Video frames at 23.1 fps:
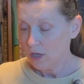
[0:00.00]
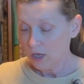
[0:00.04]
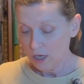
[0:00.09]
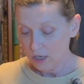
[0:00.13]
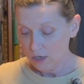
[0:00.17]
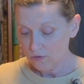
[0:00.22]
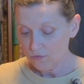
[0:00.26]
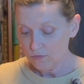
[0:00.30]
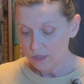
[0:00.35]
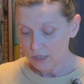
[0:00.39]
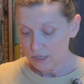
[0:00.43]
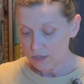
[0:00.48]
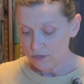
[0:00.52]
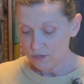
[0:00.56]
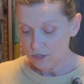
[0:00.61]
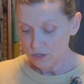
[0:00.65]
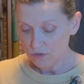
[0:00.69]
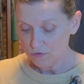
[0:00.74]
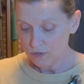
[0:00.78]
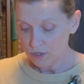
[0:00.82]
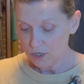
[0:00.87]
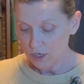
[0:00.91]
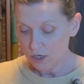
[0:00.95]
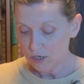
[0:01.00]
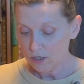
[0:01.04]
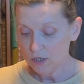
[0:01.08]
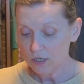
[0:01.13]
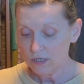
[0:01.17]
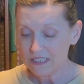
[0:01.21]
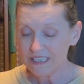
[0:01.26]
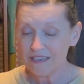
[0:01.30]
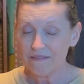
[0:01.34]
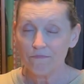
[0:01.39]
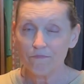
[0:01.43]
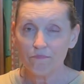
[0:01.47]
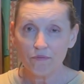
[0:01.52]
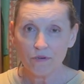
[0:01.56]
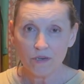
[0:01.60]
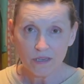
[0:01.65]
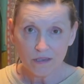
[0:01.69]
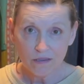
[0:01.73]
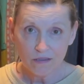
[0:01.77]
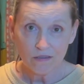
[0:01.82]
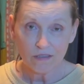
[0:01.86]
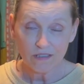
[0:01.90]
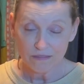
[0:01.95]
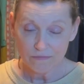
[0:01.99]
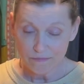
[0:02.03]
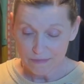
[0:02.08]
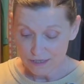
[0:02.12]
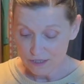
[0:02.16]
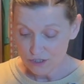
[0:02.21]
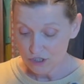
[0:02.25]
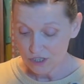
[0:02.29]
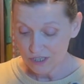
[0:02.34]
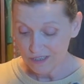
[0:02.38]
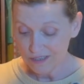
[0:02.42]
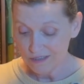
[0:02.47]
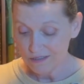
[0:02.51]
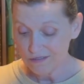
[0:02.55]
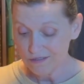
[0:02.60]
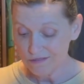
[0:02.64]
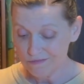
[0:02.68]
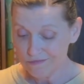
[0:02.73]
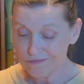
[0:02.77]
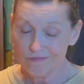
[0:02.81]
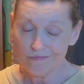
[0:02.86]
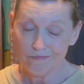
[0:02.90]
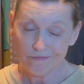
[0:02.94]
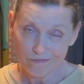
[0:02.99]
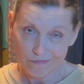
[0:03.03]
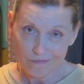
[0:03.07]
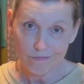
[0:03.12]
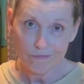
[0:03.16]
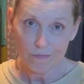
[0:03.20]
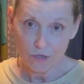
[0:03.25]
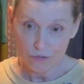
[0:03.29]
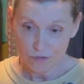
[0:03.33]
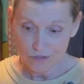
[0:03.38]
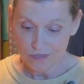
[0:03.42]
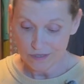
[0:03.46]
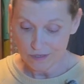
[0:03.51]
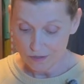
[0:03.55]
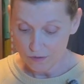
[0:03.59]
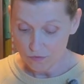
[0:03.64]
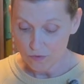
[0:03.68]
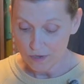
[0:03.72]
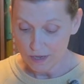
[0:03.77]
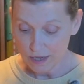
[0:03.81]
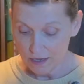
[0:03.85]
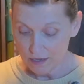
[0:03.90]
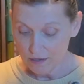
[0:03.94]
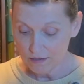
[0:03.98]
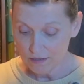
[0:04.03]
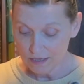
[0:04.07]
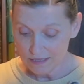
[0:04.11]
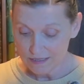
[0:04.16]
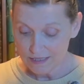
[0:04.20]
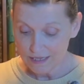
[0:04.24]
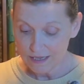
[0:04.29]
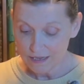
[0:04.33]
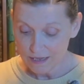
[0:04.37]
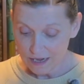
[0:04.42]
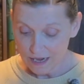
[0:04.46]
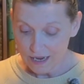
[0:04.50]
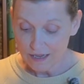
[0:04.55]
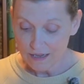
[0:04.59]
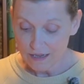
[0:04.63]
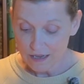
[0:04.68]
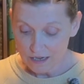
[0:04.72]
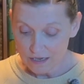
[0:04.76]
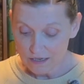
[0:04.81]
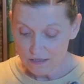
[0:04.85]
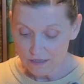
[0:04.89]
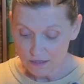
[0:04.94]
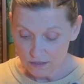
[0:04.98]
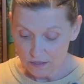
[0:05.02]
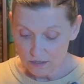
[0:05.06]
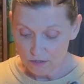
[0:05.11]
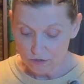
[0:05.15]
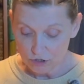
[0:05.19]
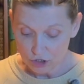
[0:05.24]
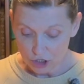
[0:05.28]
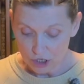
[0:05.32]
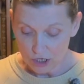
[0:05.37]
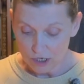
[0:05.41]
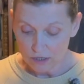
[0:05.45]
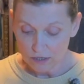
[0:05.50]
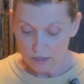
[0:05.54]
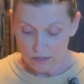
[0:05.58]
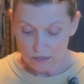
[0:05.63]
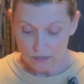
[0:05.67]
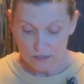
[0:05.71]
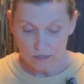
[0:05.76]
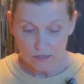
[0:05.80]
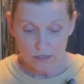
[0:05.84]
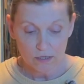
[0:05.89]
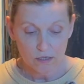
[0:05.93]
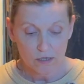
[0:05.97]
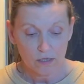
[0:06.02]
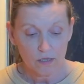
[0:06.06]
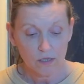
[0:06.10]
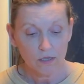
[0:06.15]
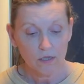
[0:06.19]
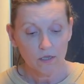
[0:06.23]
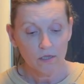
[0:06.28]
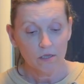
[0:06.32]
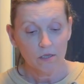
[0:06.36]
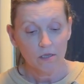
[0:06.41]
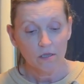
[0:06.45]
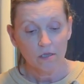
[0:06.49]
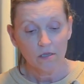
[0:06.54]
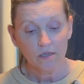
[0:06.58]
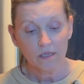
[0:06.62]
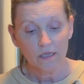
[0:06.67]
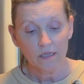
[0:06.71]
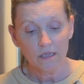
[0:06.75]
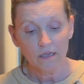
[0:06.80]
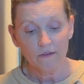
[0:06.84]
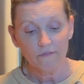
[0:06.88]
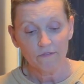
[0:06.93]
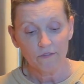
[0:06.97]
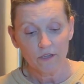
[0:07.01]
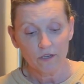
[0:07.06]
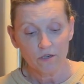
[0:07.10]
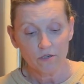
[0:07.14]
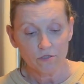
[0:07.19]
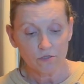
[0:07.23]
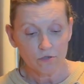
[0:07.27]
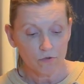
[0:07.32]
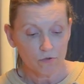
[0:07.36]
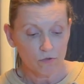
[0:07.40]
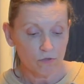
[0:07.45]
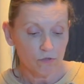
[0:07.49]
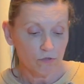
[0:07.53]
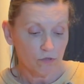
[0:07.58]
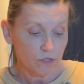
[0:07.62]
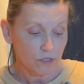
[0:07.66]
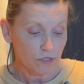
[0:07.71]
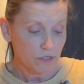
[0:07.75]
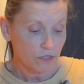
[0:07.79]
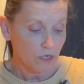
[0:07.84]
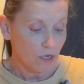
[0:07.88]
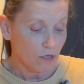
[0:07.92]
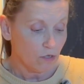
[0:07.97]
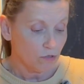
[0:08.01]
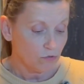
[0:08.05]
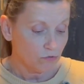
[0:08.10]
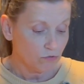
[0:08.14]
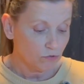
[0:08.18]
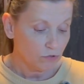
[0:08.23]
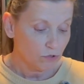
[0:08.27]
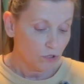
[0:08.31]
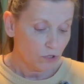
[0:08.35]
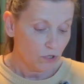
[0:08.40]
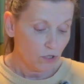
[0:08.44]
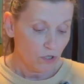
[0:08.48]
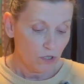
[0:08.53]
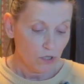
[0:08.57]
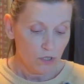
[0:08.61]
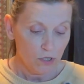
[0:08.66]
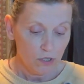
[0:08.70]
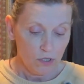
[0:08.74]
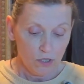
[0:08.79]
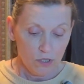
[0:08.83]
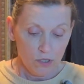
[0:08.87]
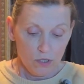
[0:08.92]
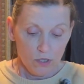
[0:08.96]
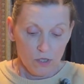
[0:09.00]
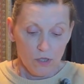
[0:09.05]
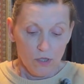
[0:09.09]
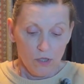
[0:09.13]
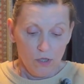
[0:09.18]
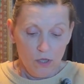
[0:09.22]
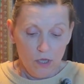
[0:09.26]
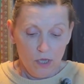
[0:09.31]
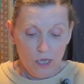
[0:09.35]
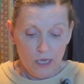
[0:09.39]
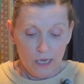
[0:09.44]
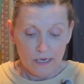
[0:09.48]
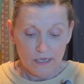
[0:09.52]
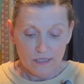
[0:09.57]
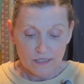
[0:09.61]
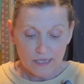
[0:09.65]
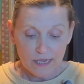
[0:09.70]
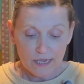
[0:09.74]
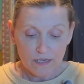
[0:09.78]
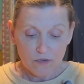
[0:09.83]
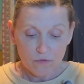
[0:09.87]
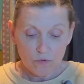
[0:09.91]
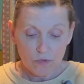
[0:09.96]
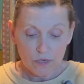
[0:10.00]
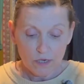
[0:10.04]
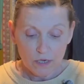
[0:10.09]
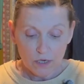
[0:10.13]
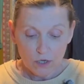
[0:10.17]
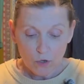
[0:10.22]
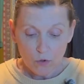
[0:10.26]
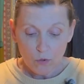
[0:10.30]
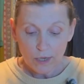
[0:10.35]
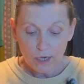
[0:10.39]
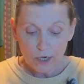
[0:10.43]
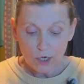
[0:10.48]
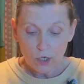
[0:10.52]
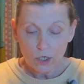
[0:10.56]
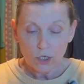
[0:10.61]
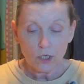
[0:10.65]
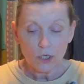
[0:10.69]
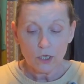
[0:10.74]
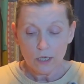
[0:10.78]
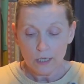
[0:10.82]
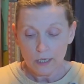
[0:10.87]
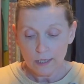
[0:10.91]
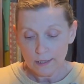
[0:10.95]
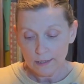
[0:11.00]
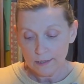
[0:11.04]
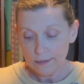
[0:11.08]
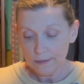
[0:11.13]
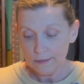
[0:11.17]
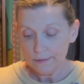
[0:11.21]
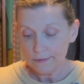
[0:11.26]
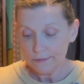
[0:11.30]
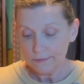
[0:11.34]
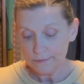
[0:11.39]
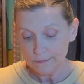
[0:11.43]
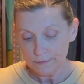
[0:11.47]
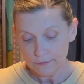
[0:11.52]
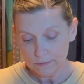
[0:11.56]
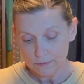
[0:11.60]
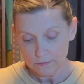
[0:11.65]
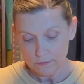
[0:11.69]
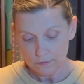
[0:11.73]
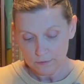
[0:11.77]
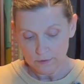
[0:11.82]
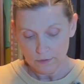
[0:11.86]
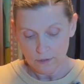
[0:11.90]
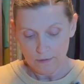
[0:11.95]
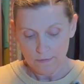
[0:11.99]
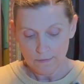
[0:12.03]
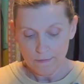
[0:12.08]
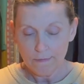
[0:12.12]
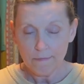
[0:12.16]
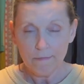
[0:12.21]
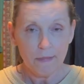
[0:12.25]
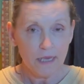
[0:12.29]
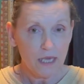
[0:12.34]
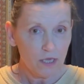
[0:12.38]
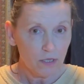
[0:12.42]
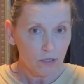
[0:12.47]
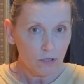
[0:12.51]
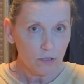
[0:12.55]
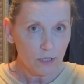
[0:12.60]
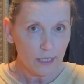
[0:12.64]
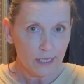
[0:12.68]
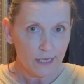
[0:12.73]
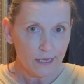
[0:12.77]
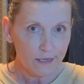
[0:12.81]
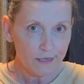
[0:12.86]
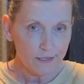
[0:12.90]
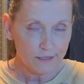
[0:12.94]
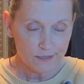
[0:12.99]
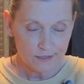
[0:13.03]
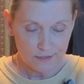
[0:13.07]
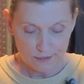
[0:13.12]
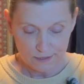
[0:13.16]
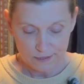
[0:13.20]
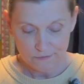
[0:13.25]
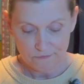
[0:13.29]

I don't need to in here because I pre-cooked my chicken most of the way because I cut it into little chunks. They left theirs whole. So I just kind of wanted a quicker meal, I guess.